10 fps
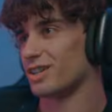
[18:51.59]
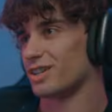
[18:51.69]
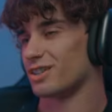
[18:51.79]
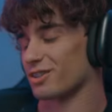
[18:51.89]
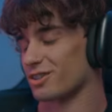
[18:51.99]

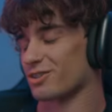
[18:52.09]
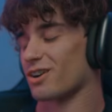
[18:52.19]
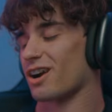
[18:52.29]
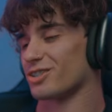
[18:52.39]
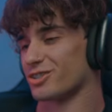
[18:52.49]
They're gonna
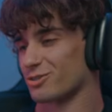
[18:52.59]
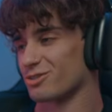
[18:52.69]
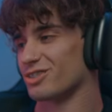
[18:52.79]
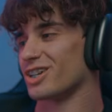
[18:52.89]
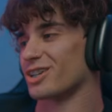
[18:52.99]
crash into a
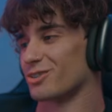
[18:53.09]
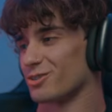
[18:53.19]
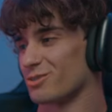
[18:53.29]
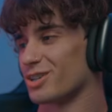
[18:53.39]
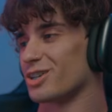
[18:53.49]
lake on the
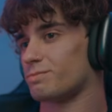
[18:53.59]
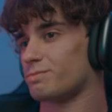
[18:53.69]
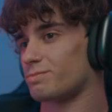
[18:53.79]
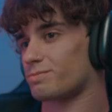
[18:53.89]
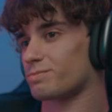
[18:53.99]
way.
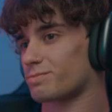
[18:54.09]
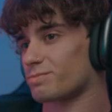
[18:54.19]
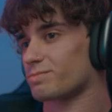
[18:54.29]
You don't wanna